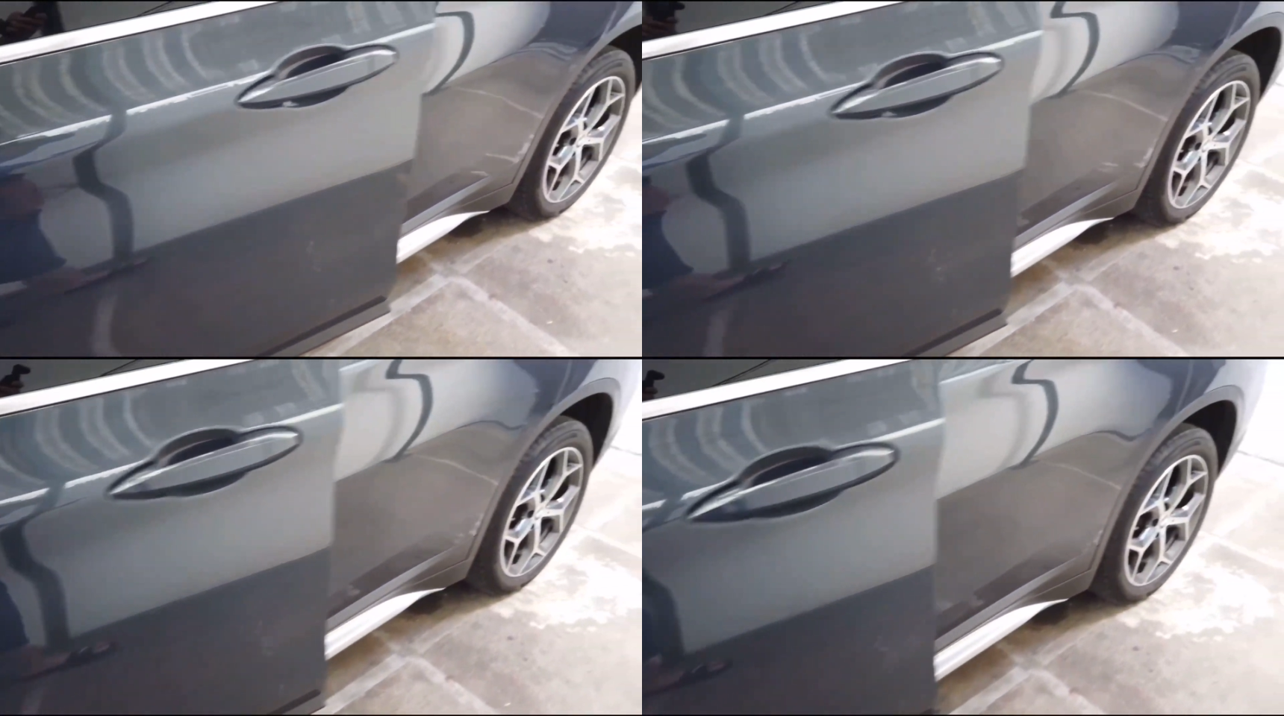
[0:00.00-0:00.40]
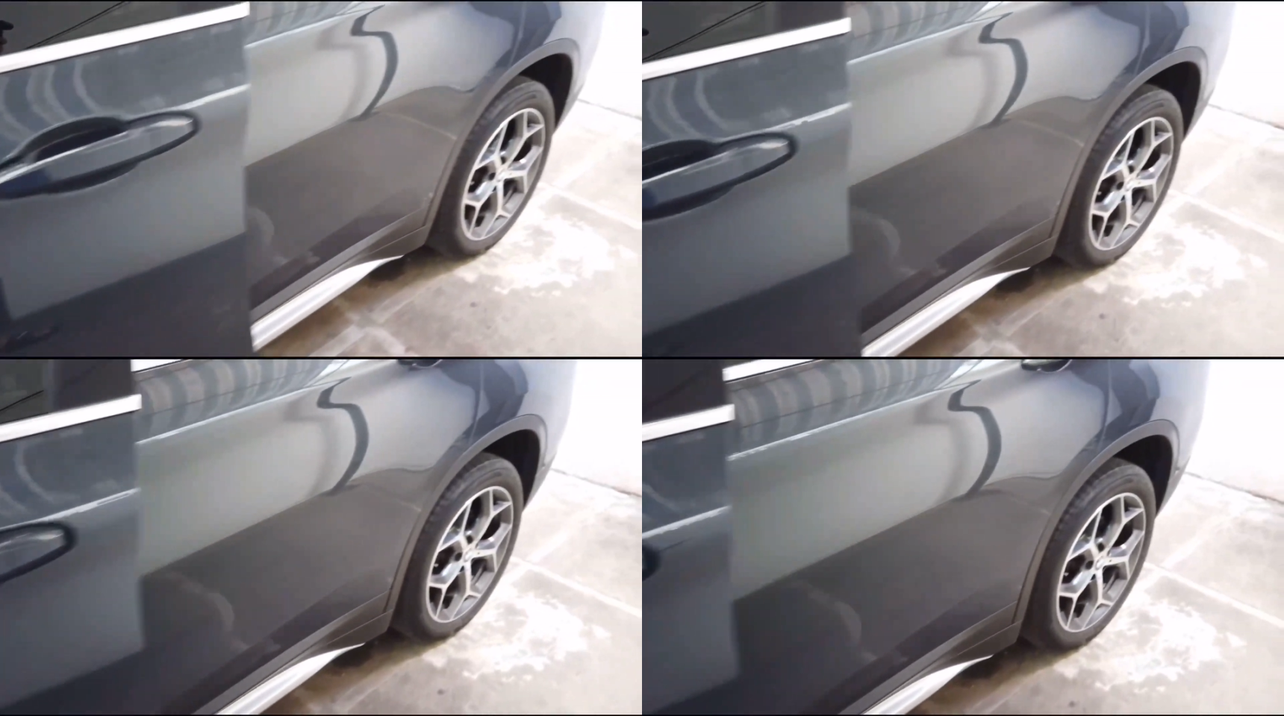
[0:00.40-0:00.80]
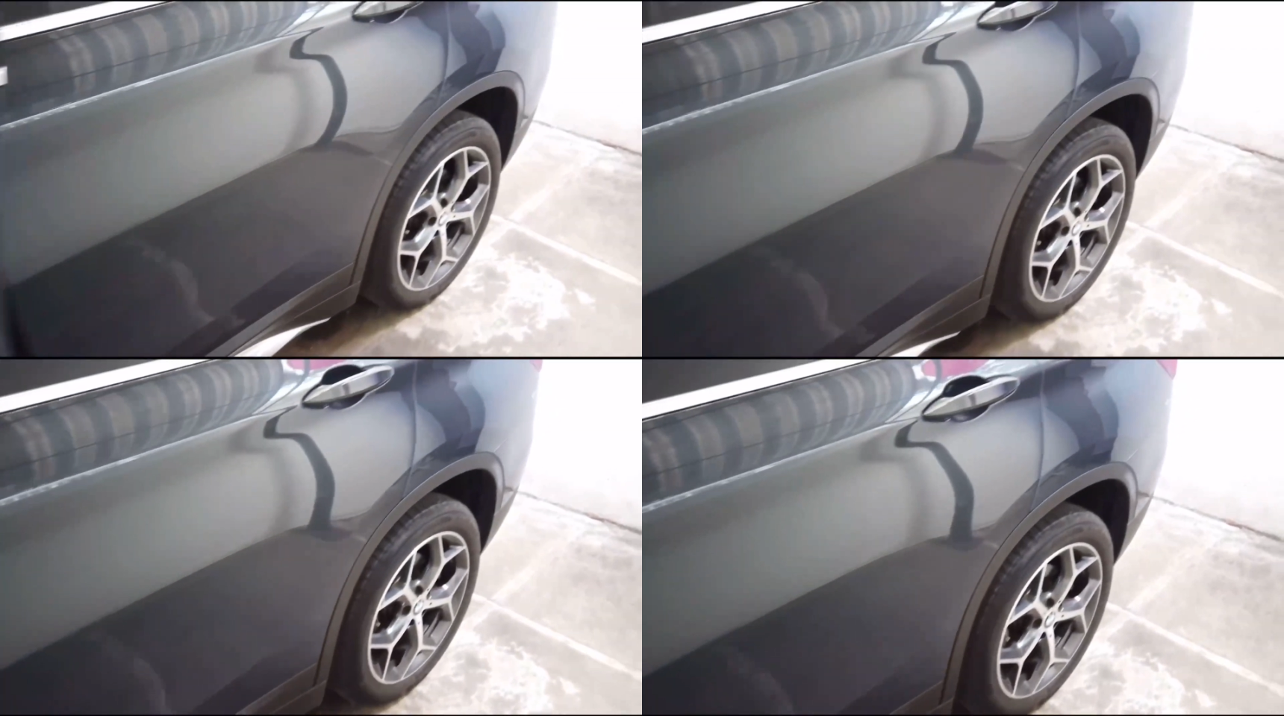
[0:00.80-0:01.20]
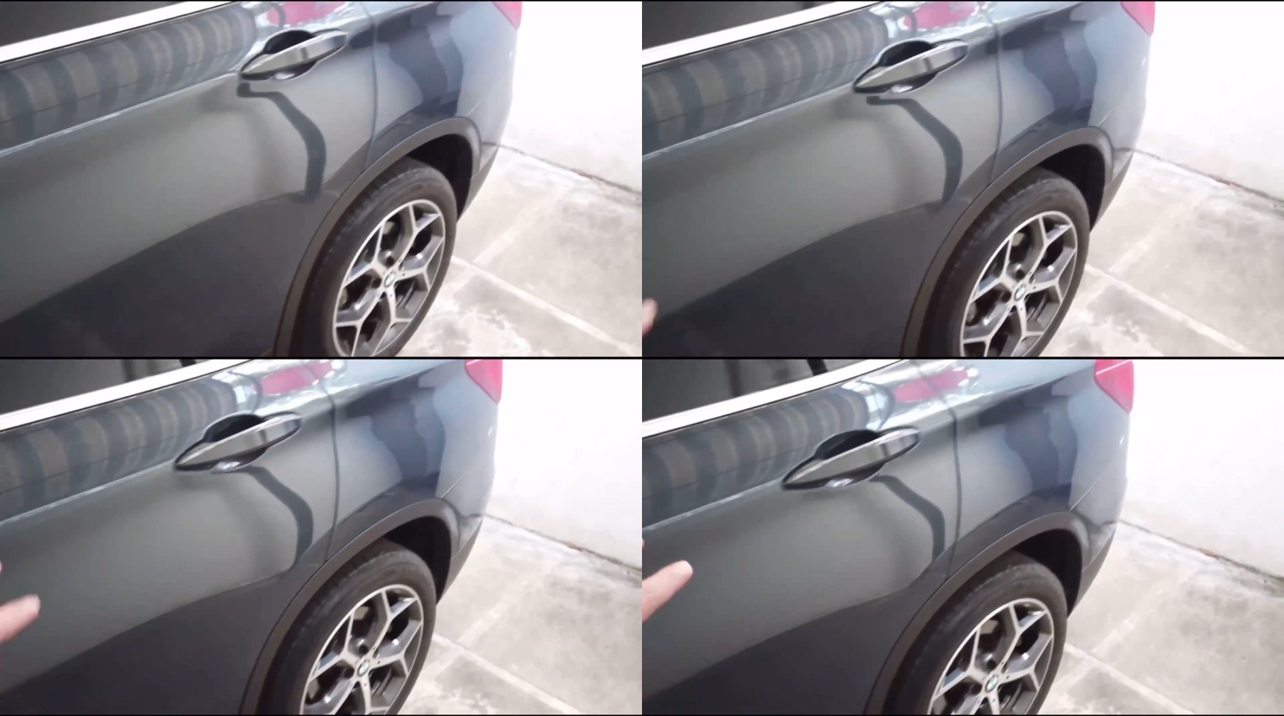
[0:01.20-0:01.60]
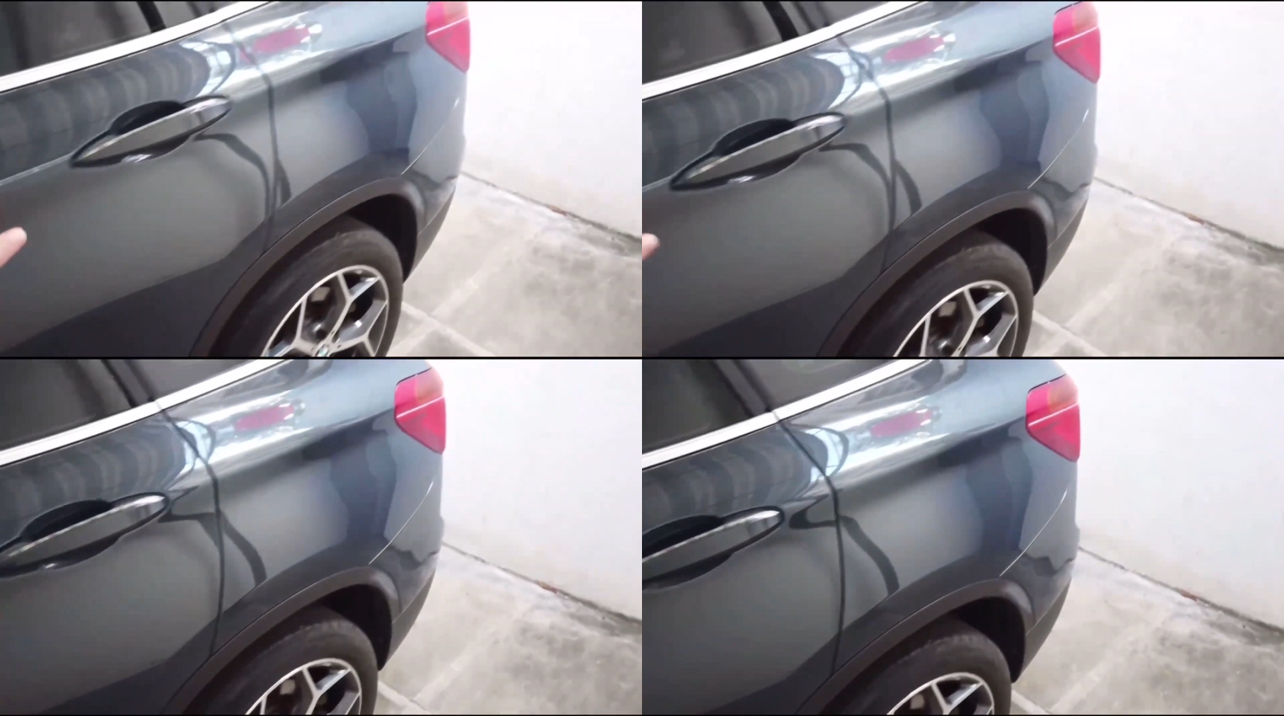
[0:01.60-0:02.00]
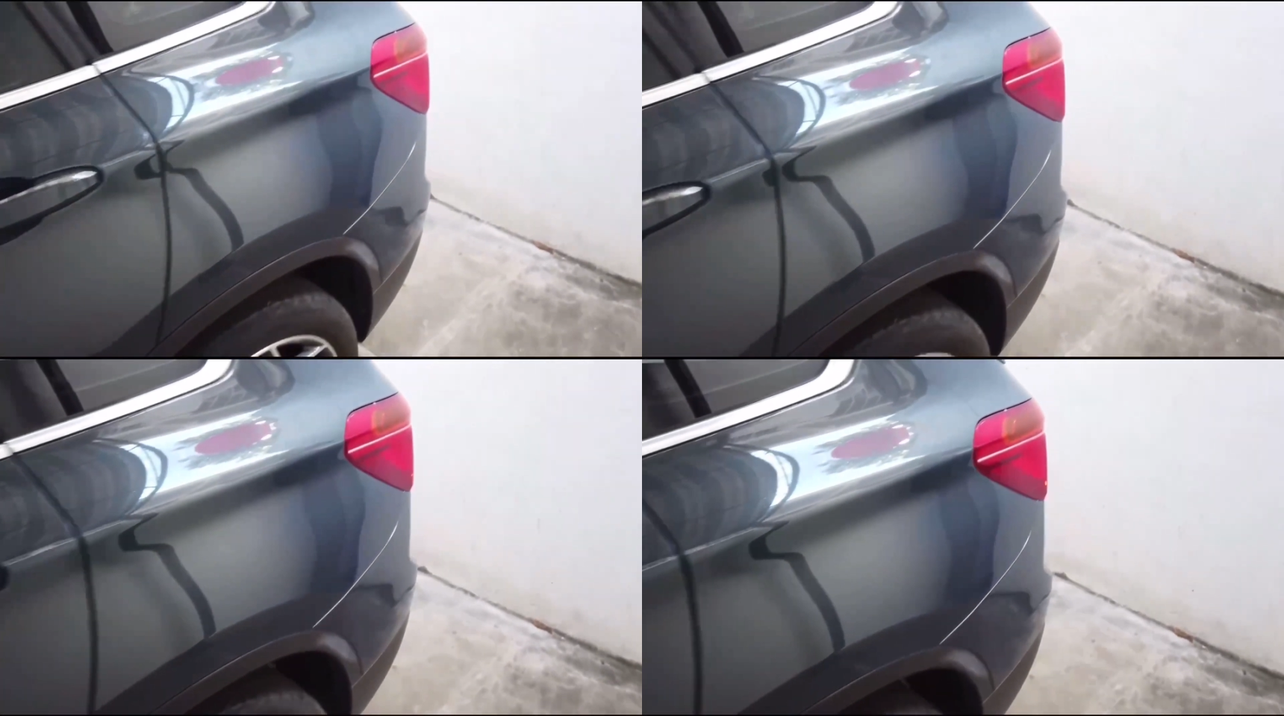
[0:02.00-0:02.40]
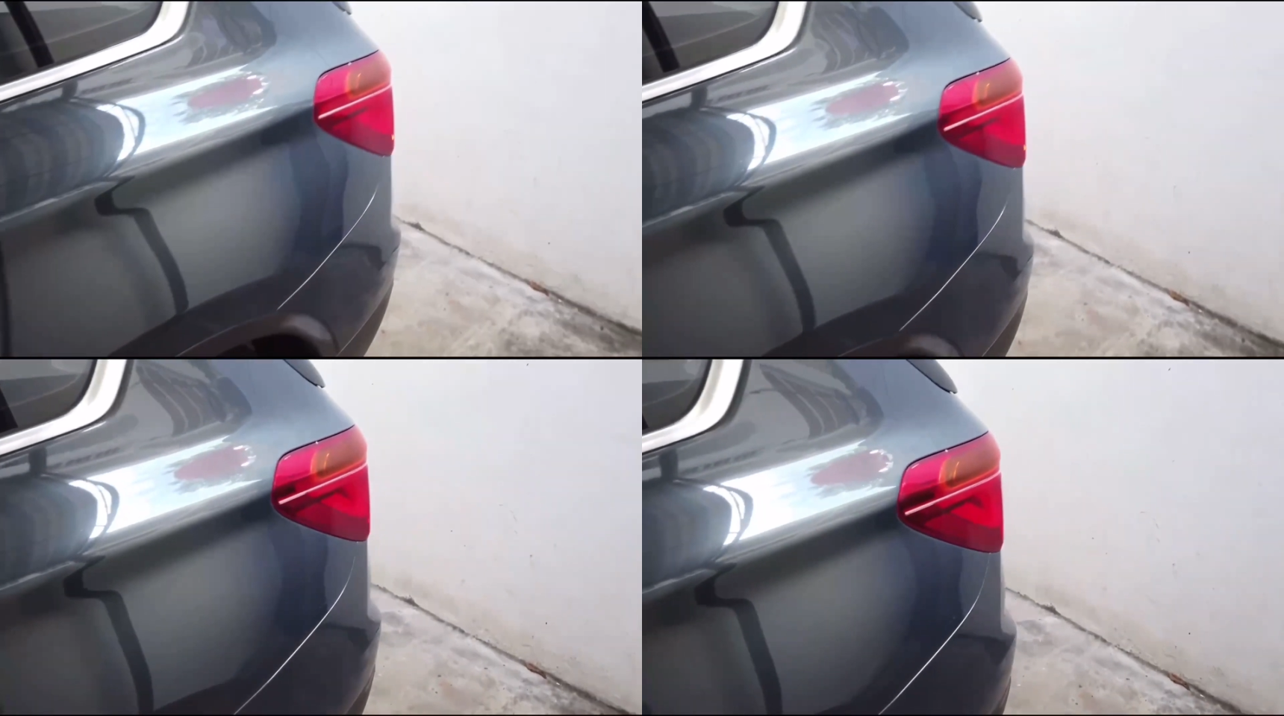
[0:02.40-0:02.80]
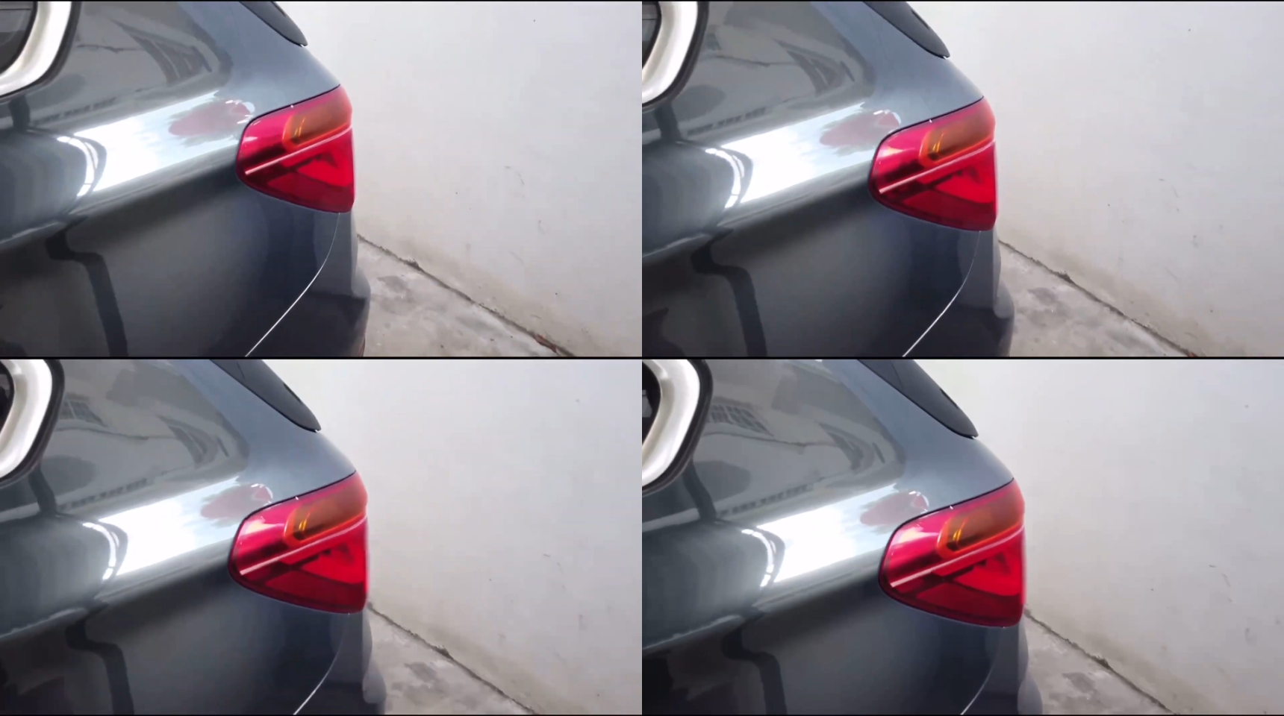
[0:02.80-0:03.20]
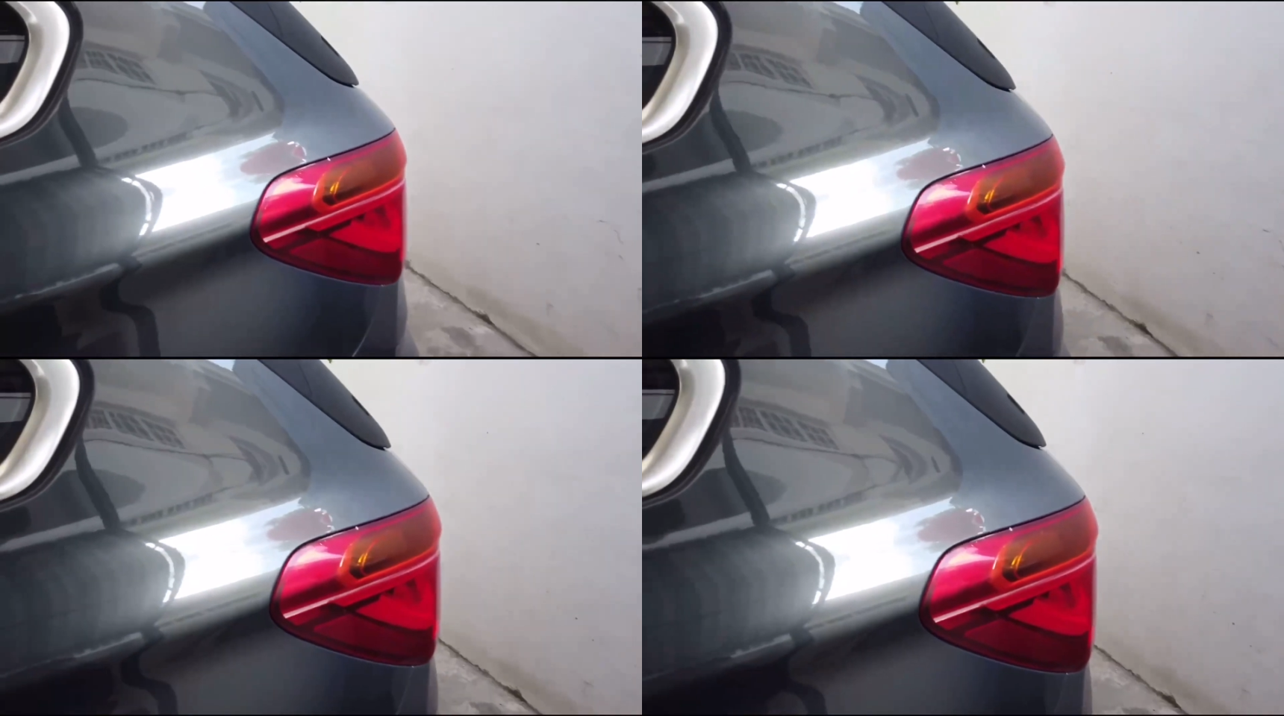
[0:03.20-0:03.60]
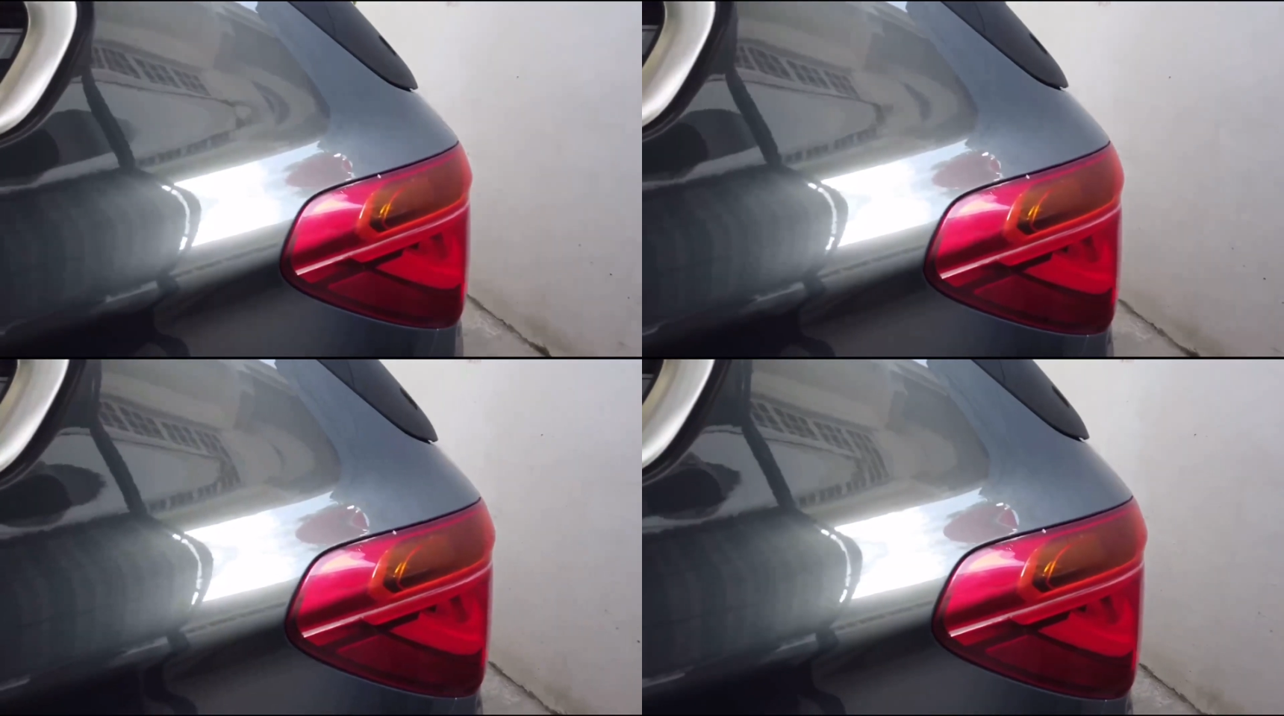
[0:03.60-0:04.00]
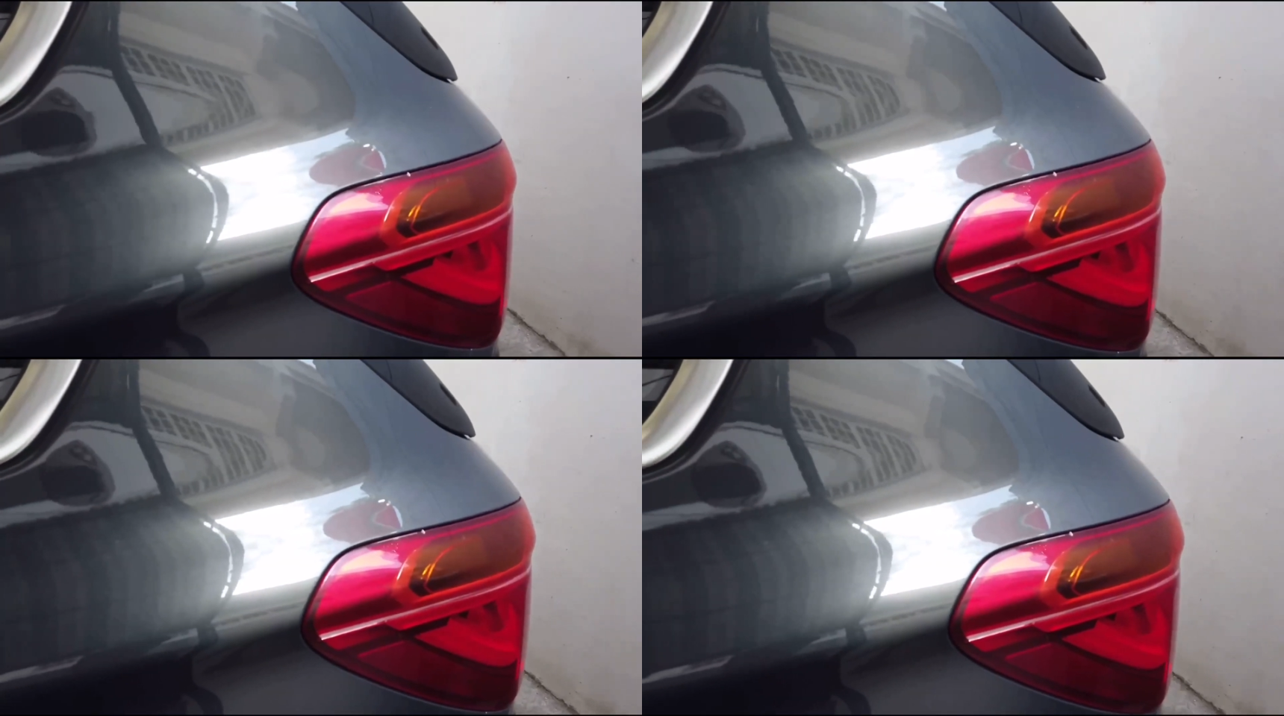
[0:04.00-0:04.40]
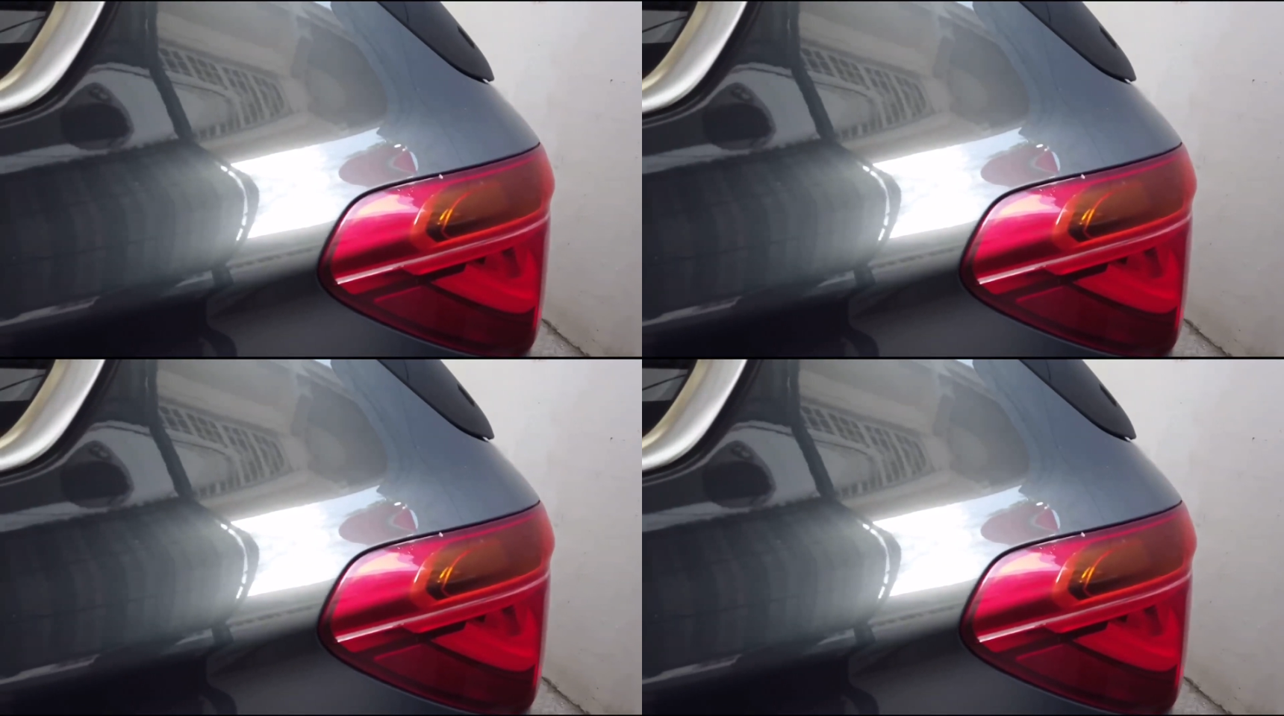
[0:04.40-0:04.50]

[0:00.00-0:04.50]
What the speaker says: Nobody's mouth can be seen.